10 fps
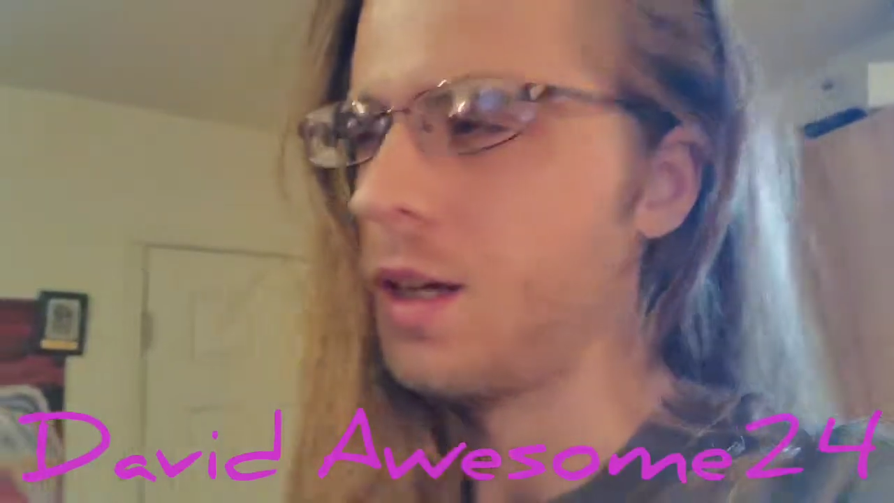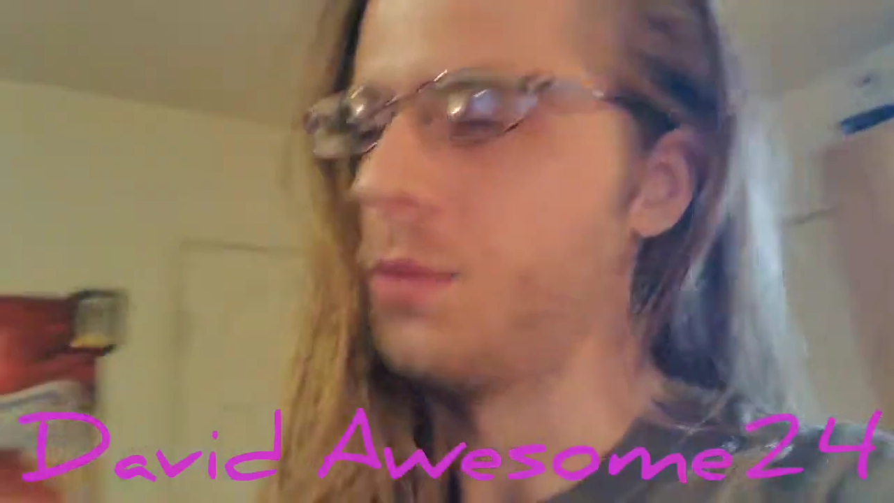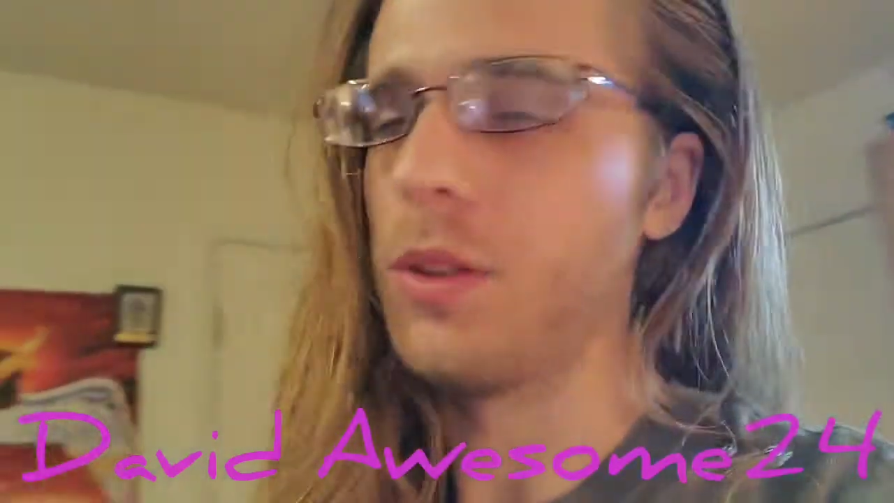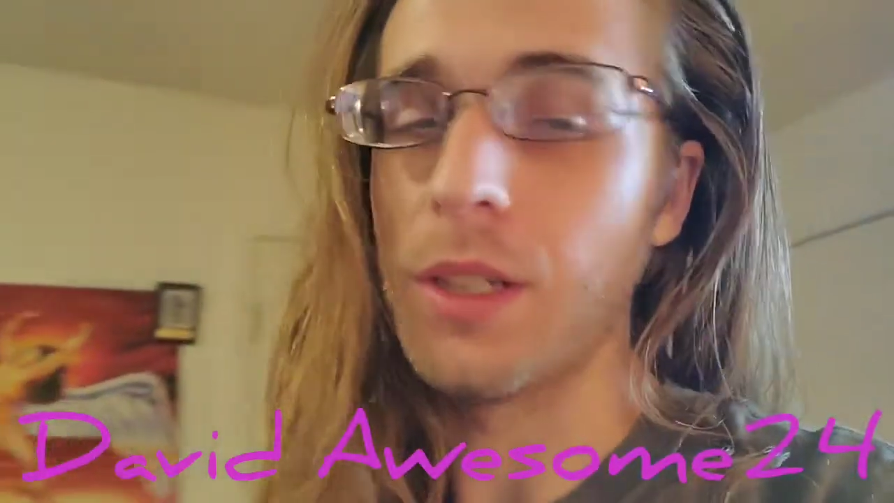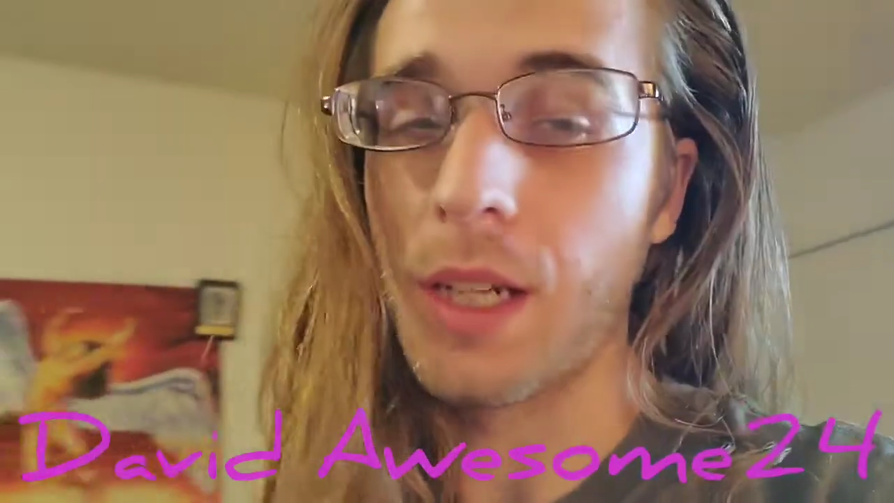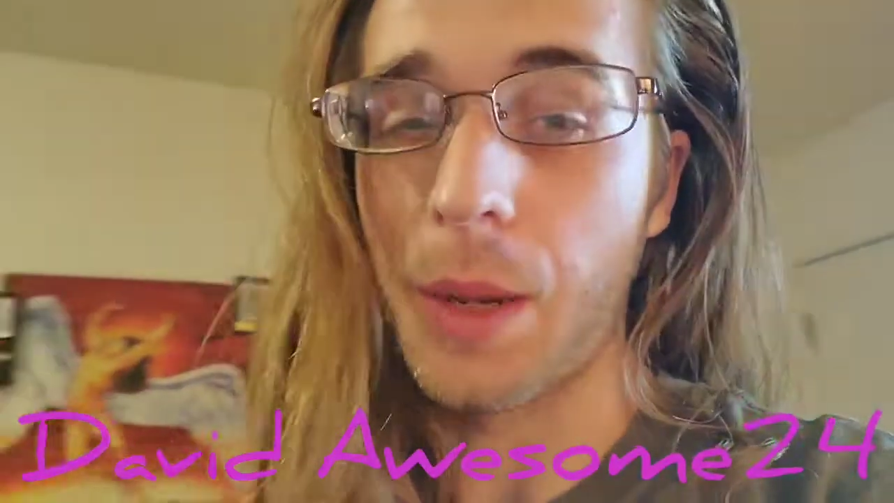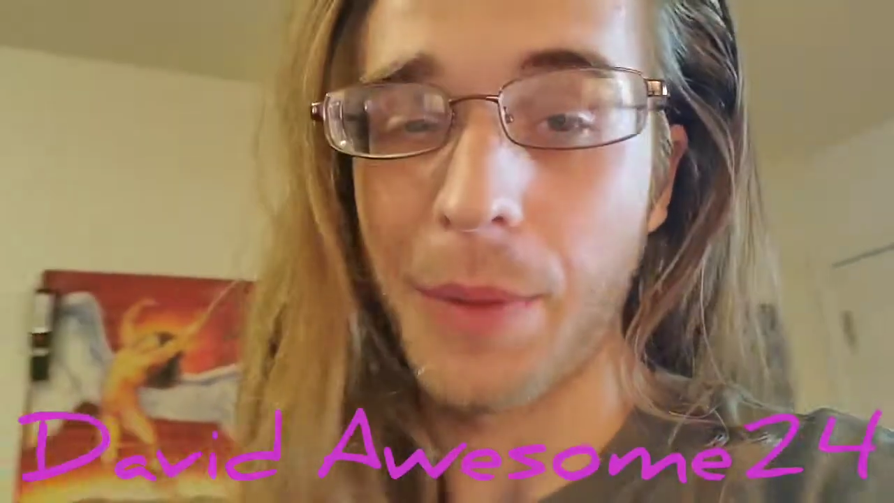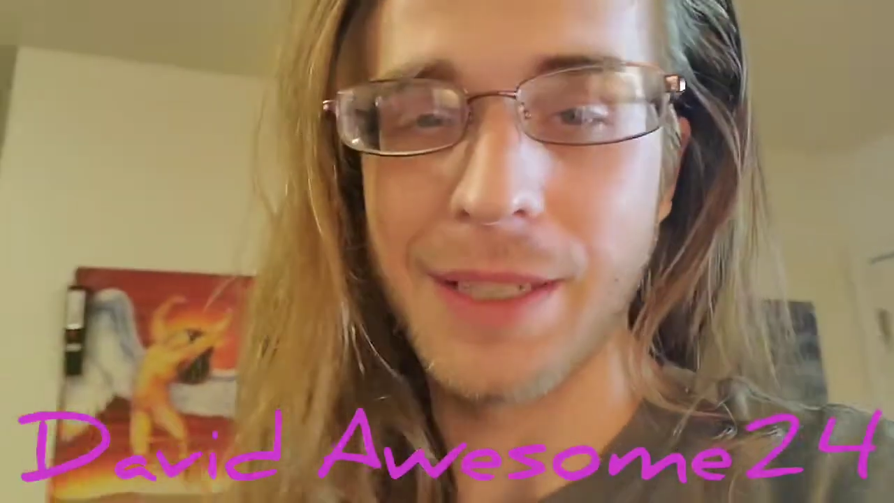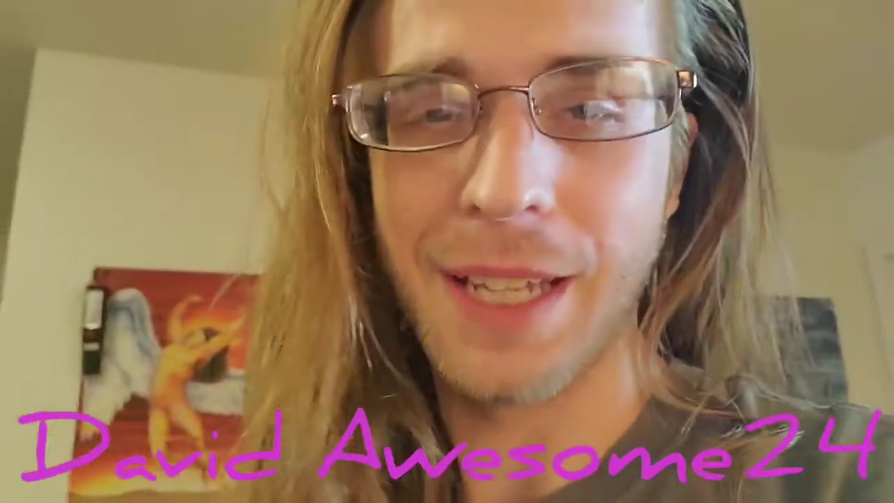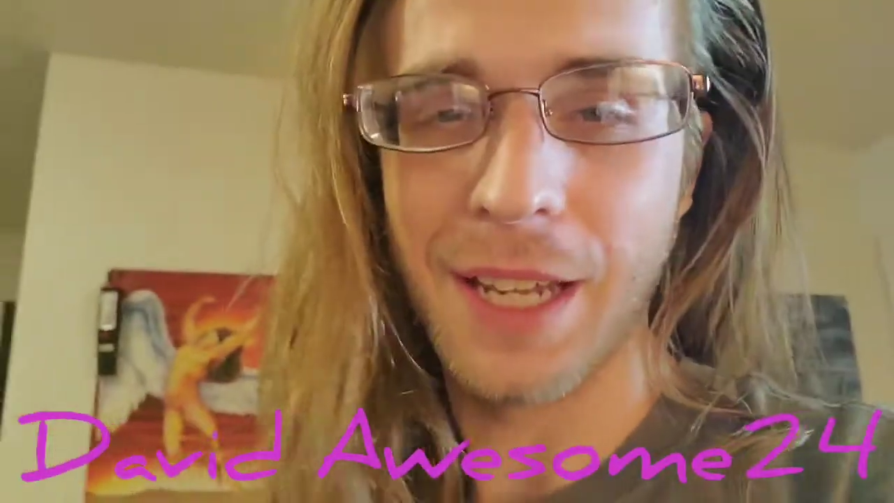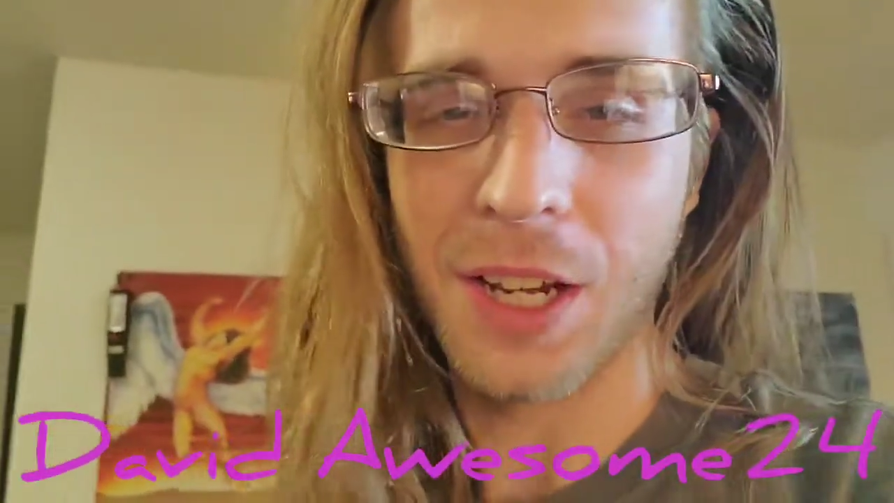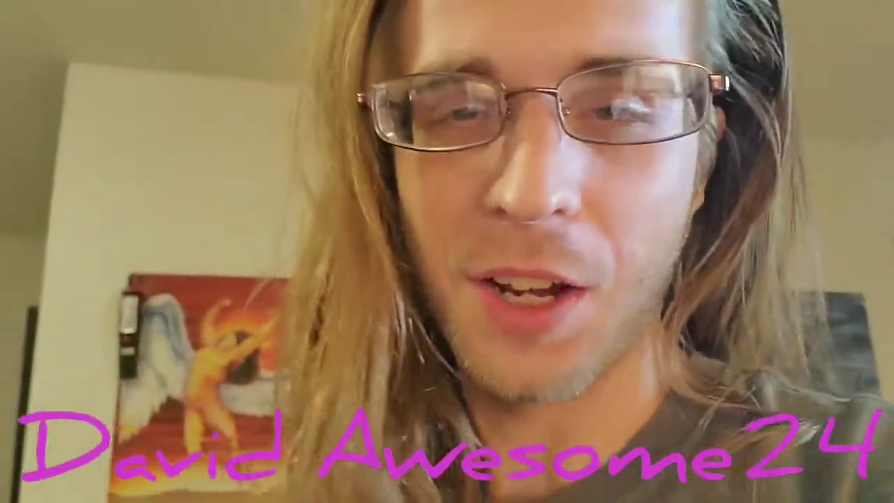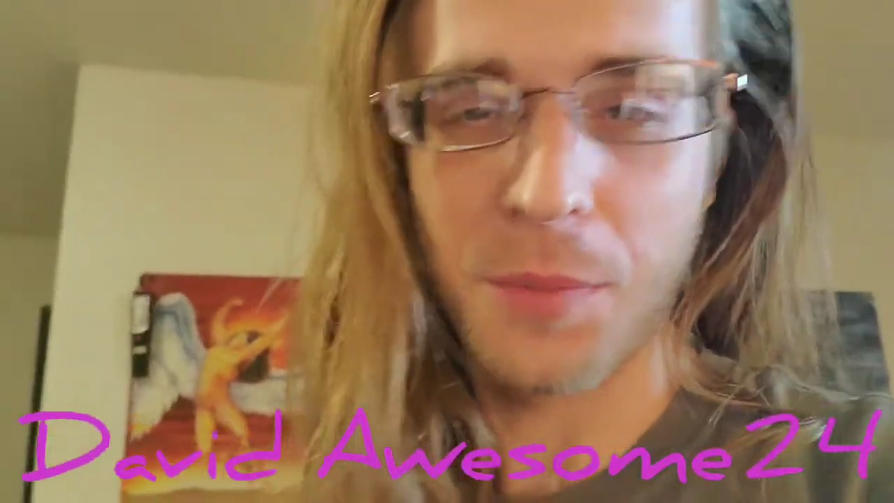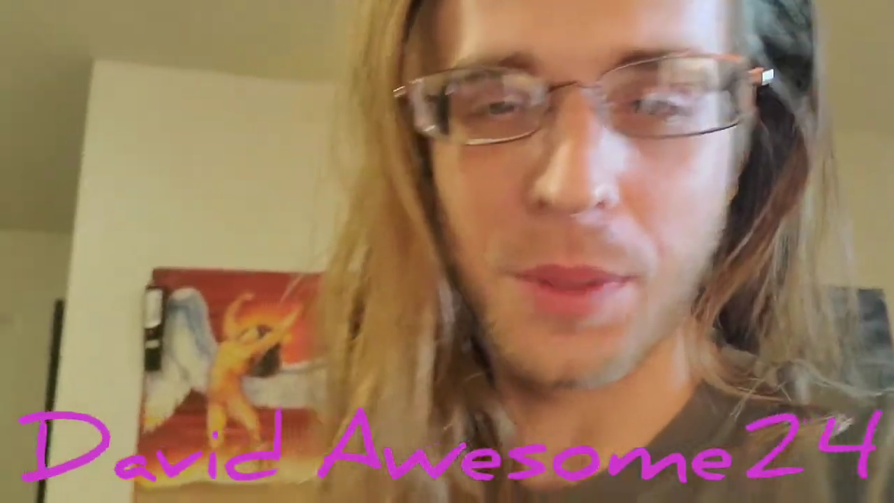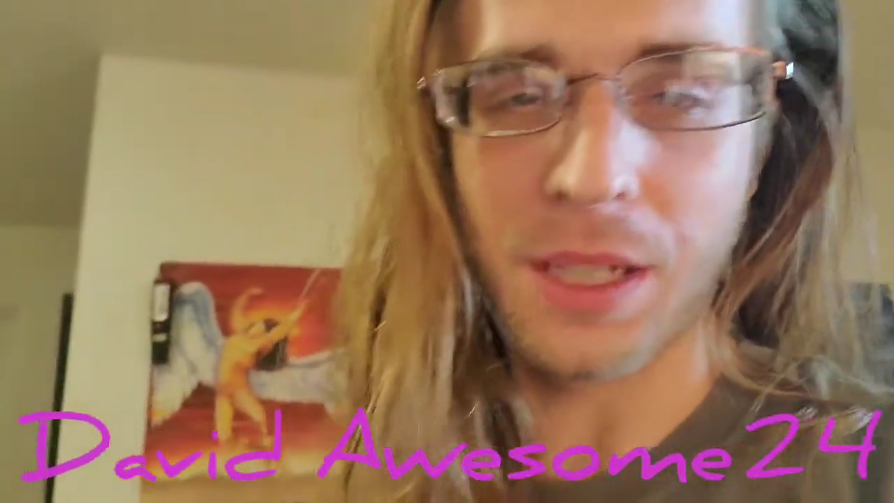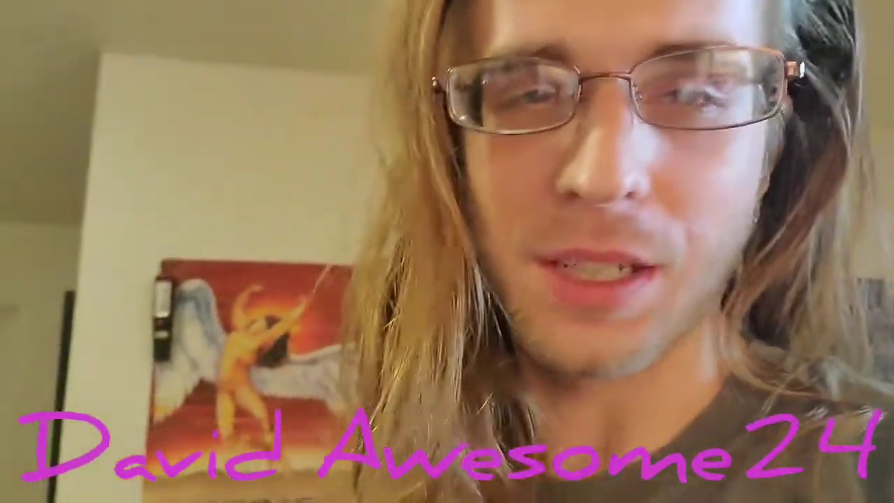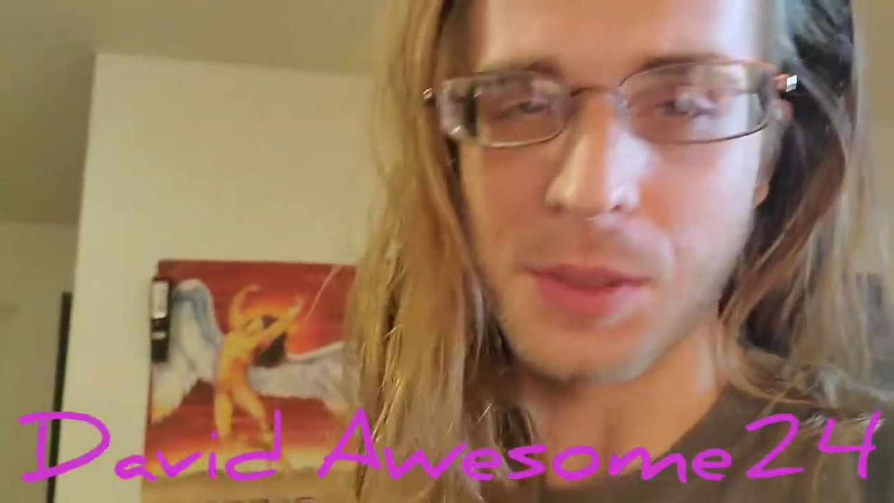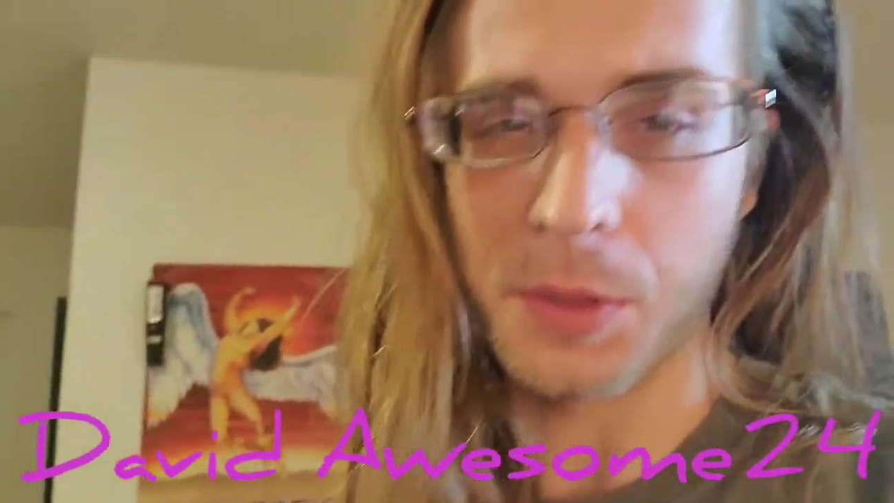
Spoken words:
really not my day off because